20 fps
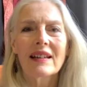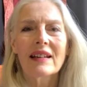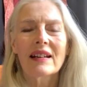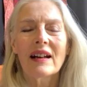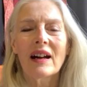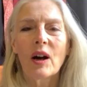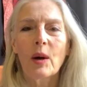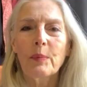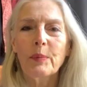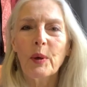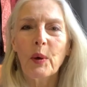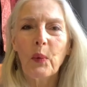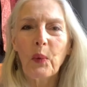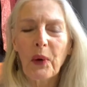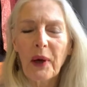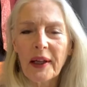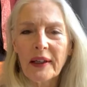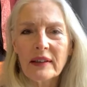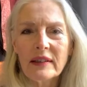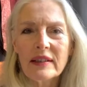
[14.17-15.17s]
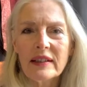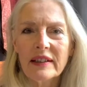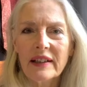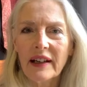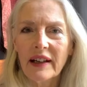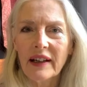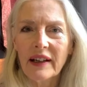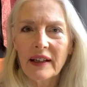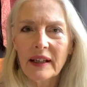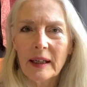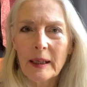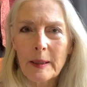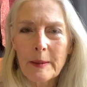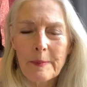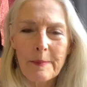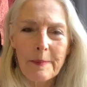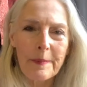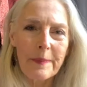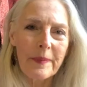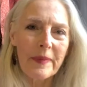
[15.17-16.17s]
I hope you're well today.
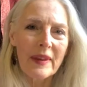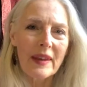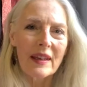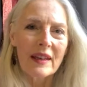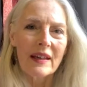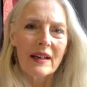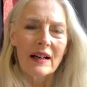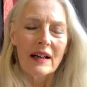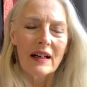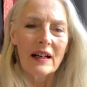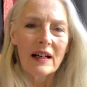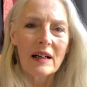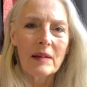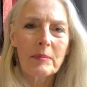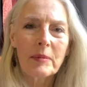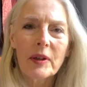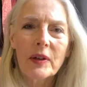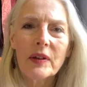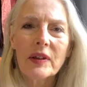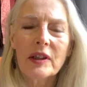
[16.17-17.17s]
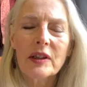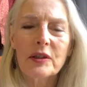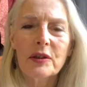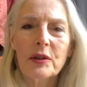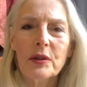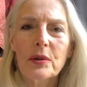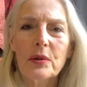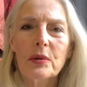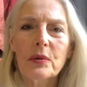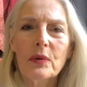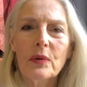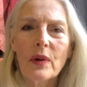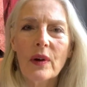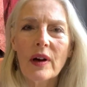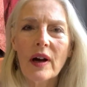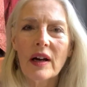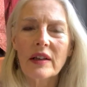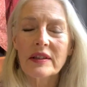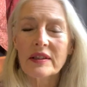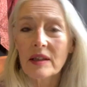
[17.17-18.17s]
I'm going to do
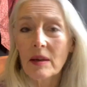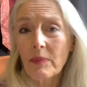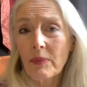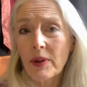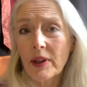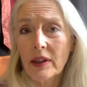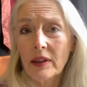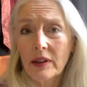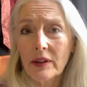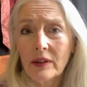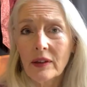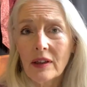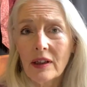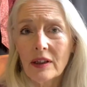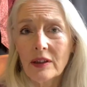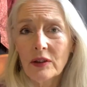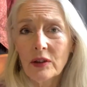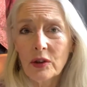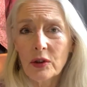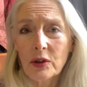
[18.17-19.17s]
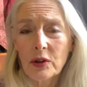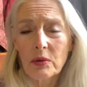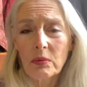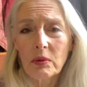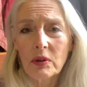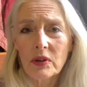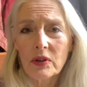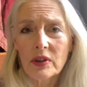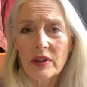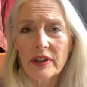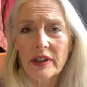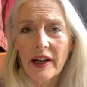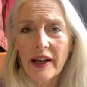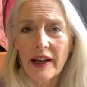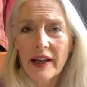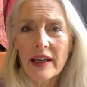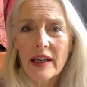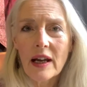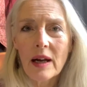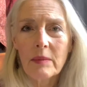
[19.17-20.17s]
something a little unusual
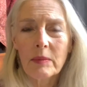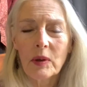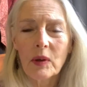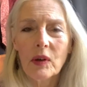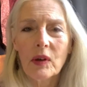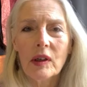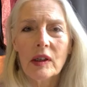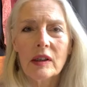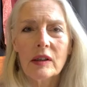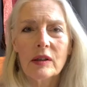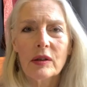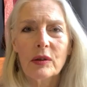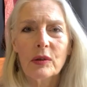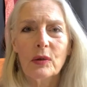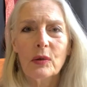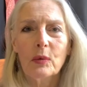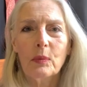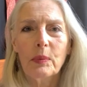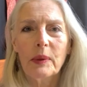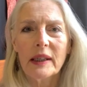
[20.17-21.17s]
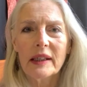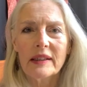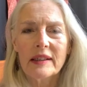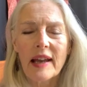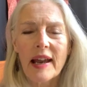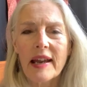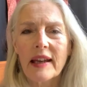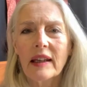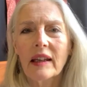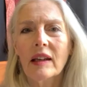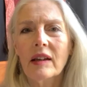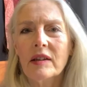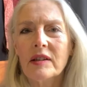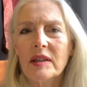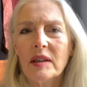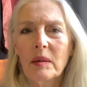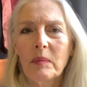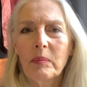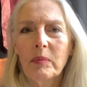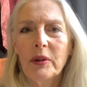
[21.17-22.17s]
today. I'm going to be taking
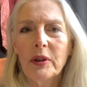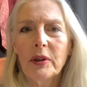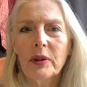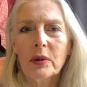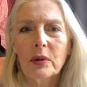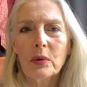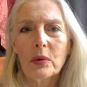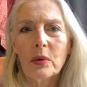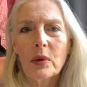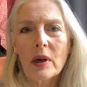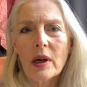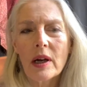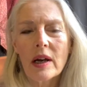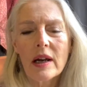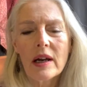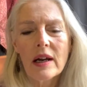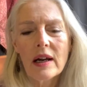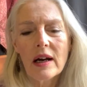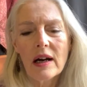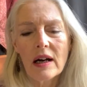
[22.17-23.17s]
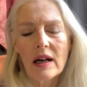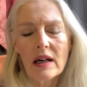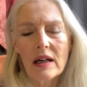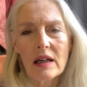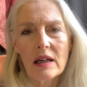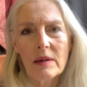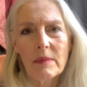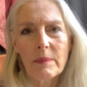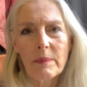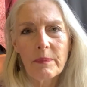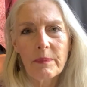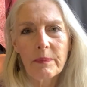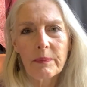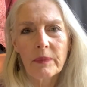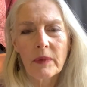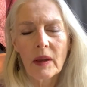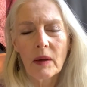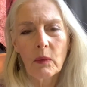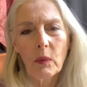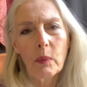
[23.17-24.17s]
some new, well
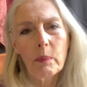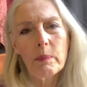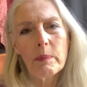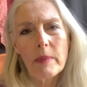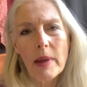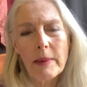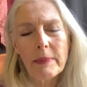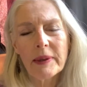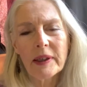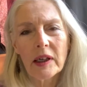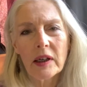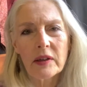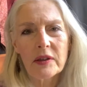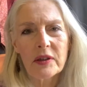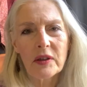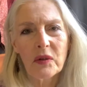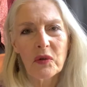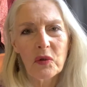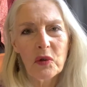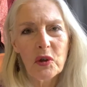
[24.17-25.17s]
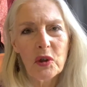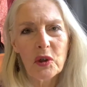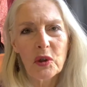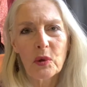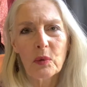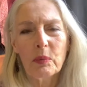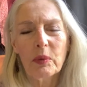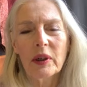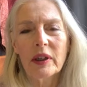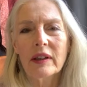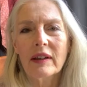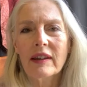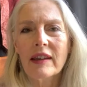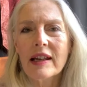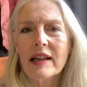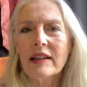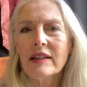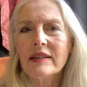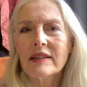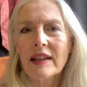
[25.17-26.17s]
maybe not so new, but
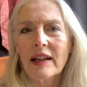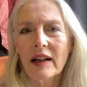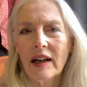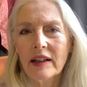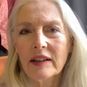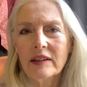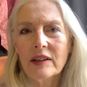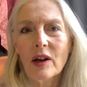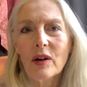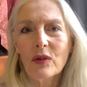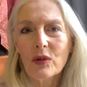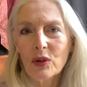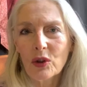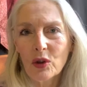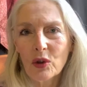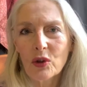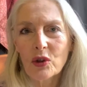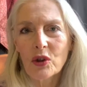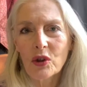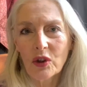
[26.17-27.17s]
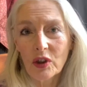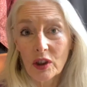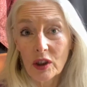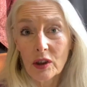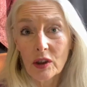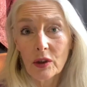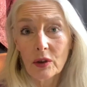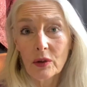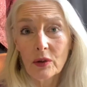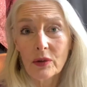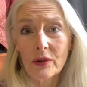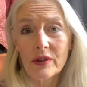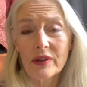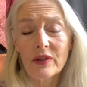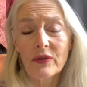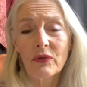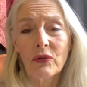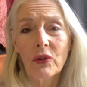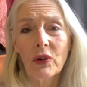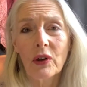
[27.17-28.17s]
things that I don't usually
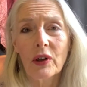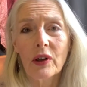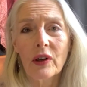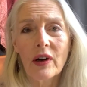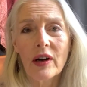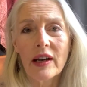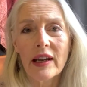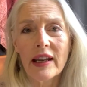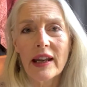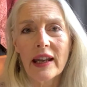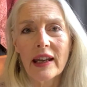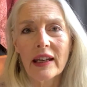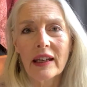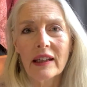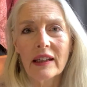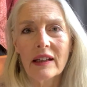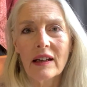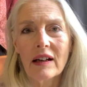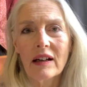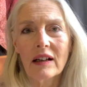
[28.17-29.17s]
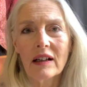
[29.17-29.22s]
use for a